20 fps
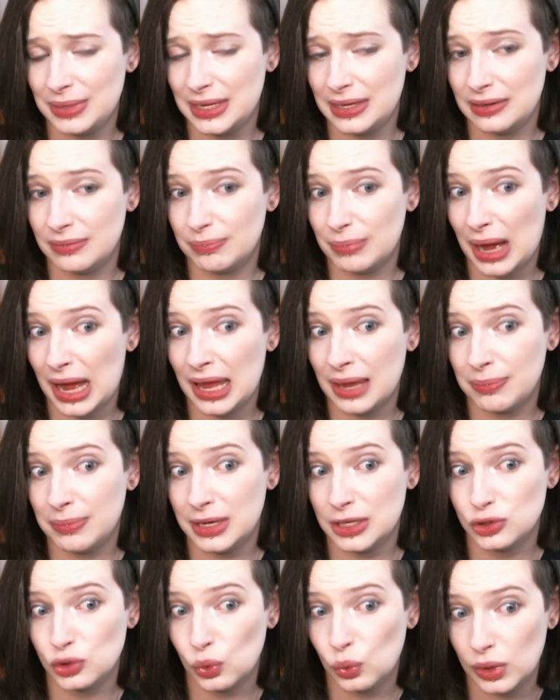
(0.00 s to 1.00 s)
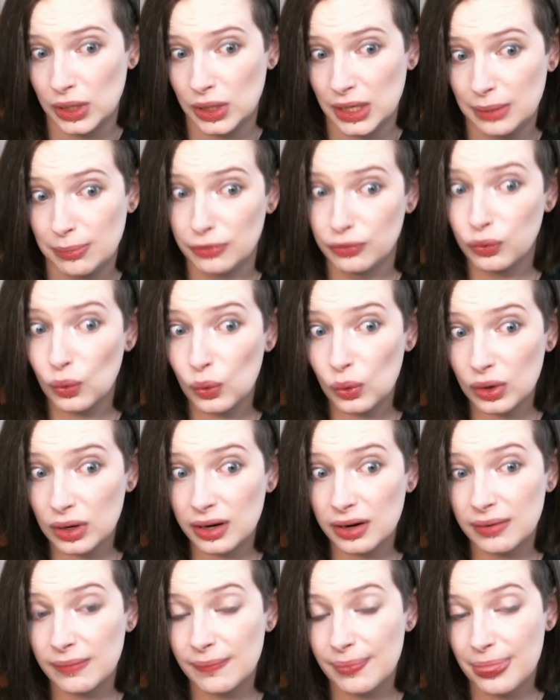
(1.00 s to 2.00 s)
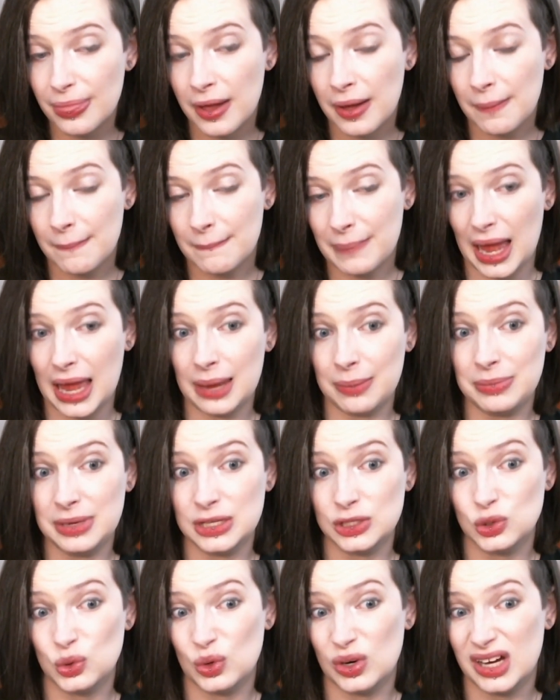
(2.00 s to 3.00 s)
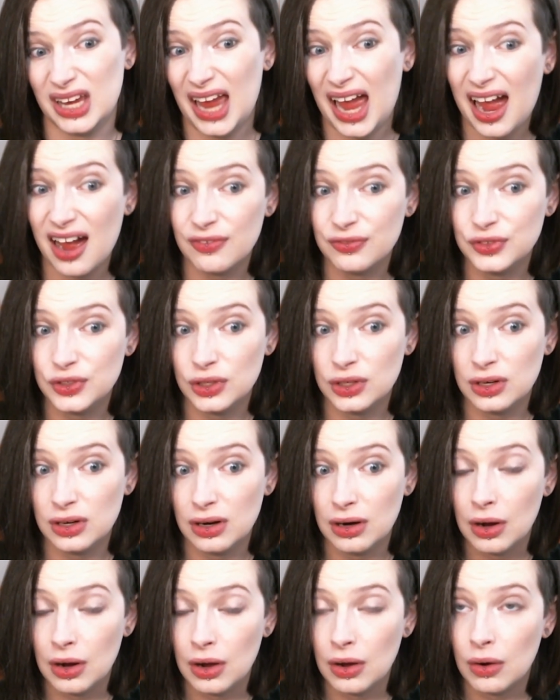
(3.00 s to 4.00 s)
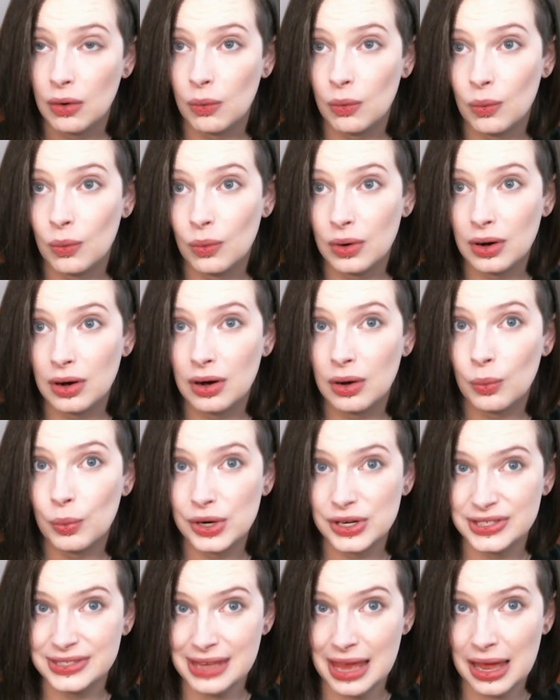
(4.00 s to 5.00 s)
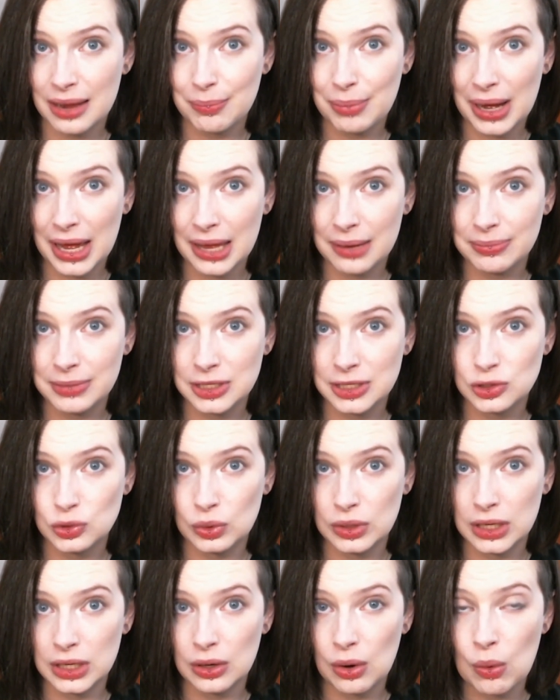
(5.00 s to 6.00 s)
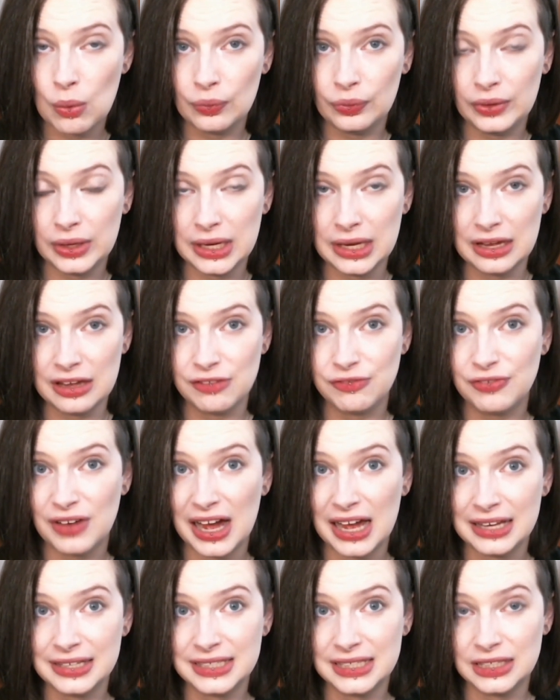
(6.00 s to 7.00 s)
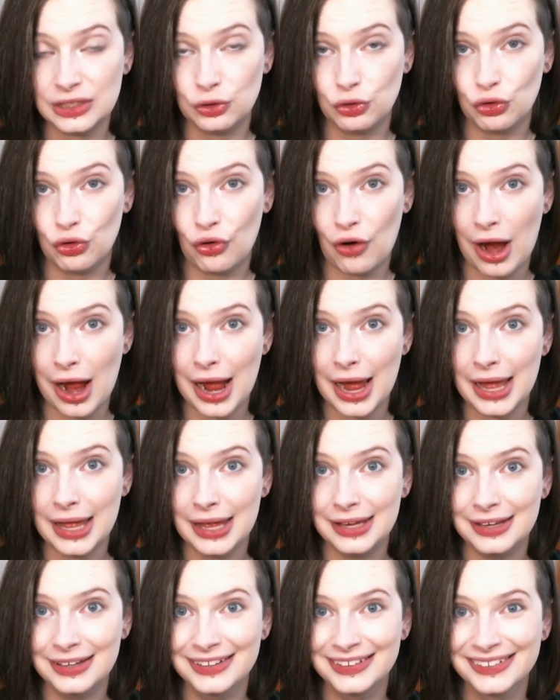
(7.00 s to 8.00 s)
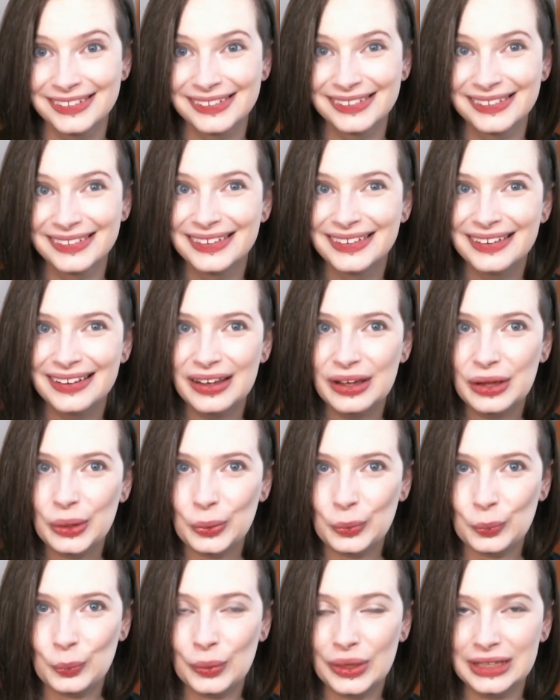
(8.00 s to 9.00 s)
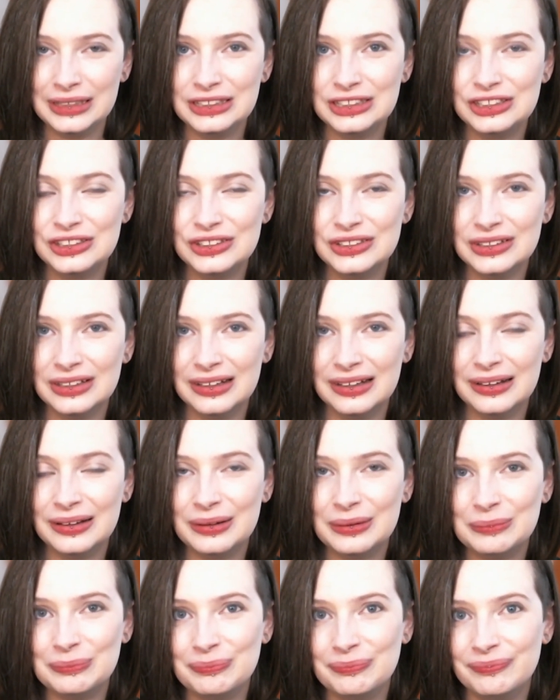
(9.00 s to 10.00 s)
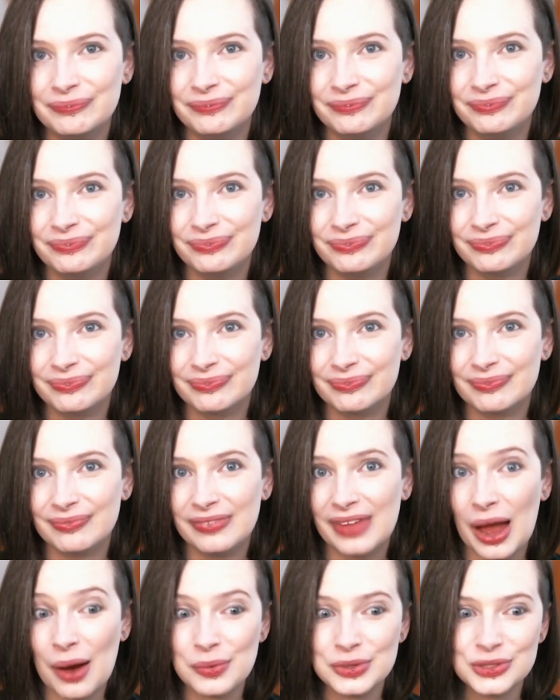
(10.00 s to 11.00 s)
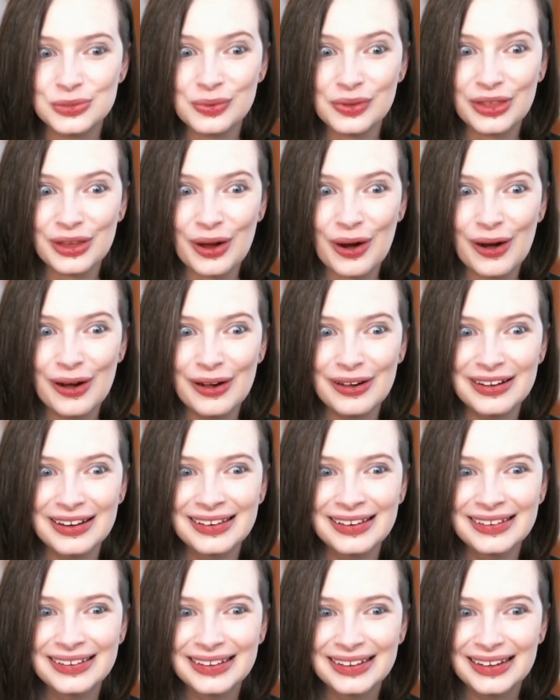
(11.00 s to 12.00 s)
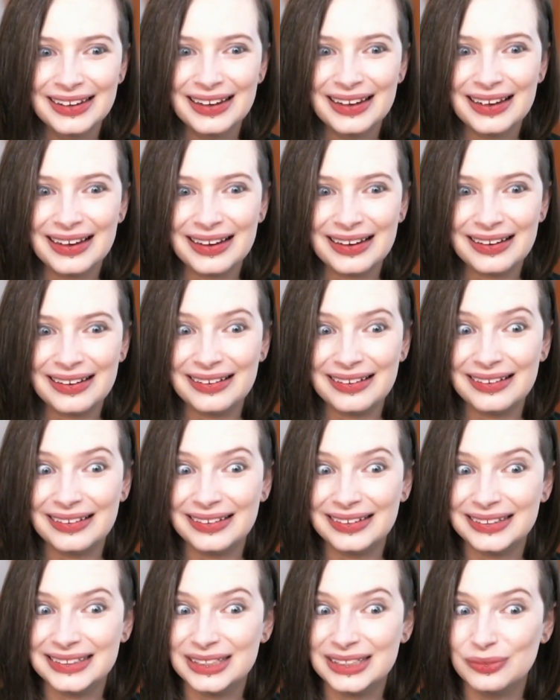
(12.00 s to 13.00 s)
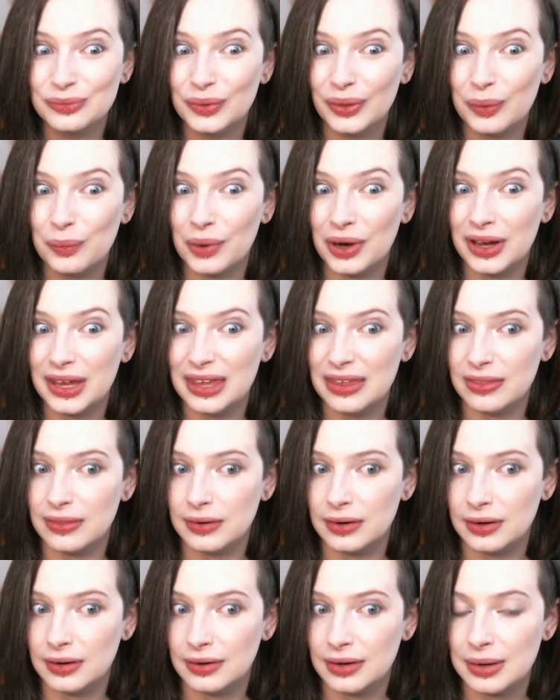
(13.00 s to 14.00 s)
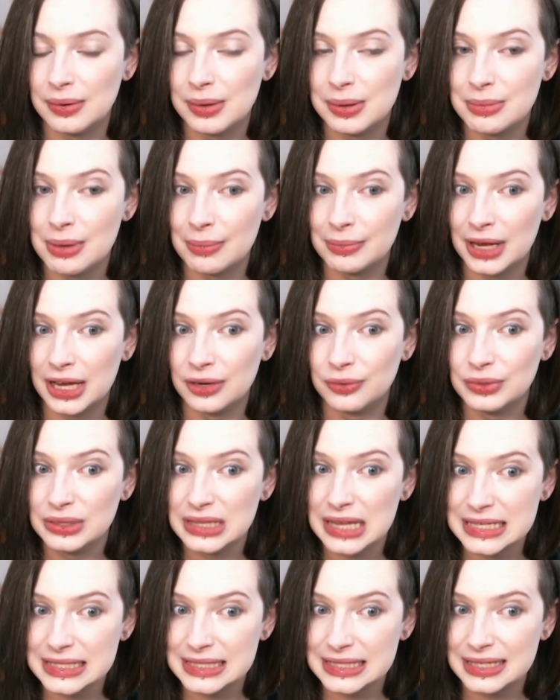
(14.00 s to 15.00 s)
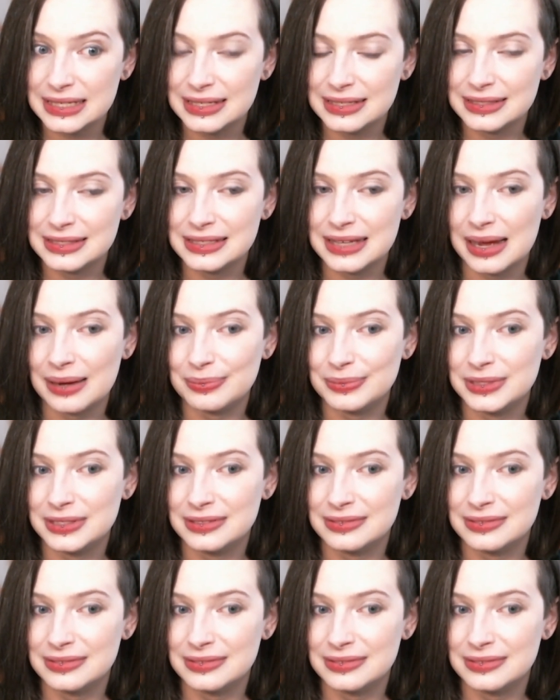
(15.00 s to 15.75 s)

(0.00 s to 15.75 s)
buying me a toy before, buying me a toy after, or worse yet, buying me a toy only if I didn't cry, which that was really hard. Didn't really work either. And my mom kind of realized it and stopped